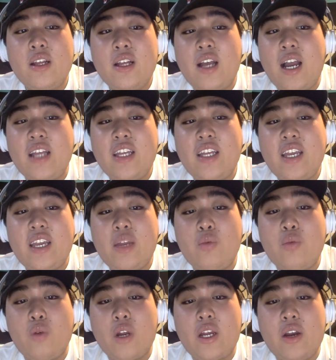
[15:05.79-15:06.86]
I think it can
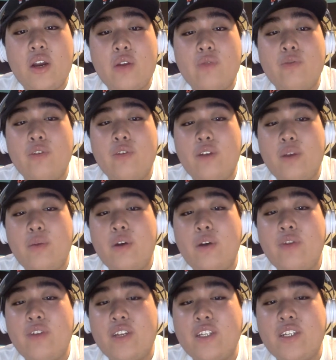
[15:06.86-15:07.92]
work out really well
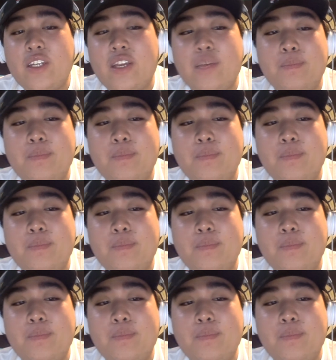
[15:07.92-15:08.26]
for this team.